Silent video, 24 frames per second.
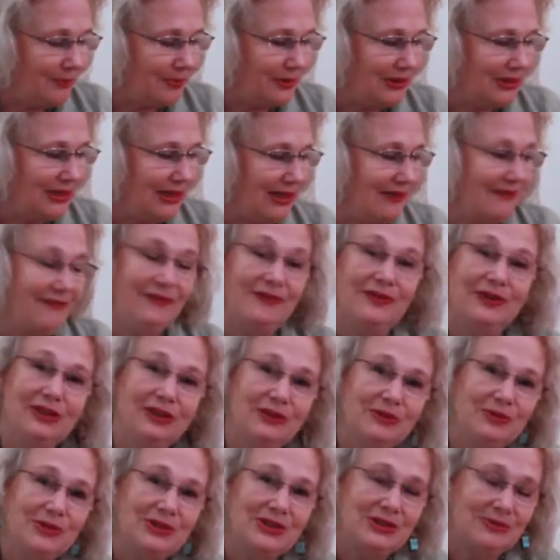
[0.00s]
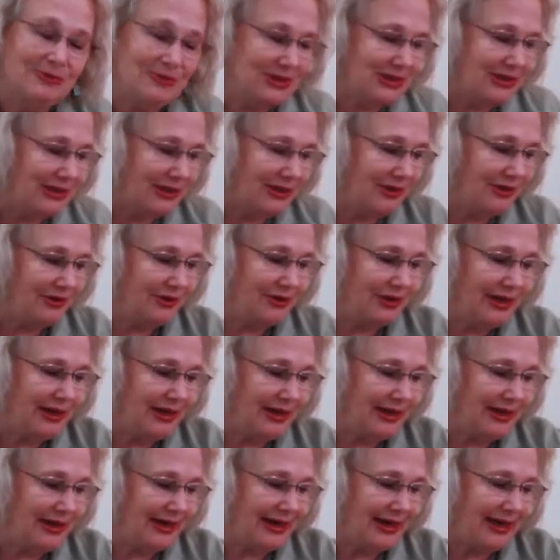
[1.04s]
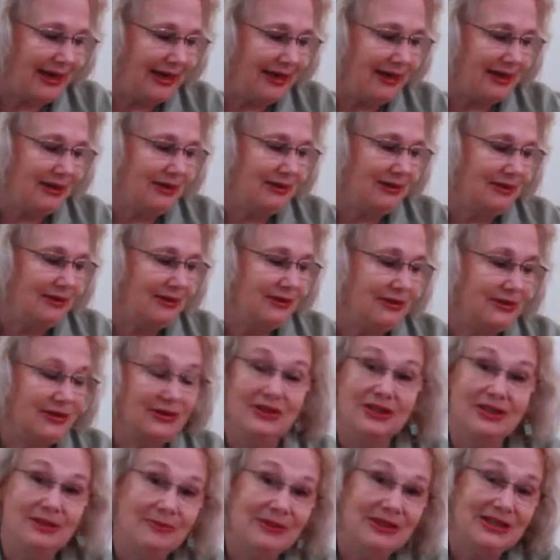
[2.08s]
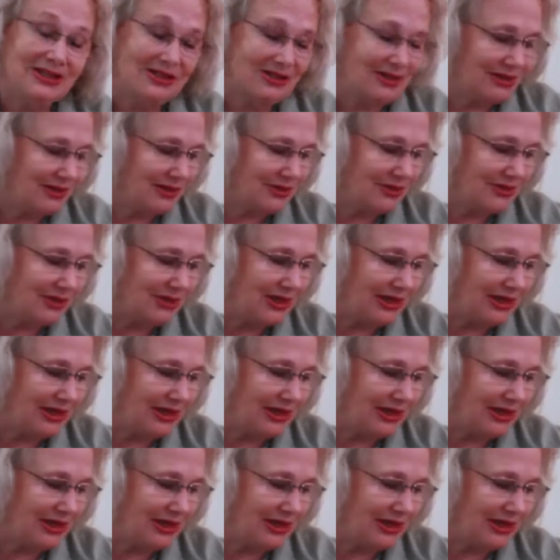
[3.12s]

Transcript: but I fill it with some cider, and I add cinnamon sticks,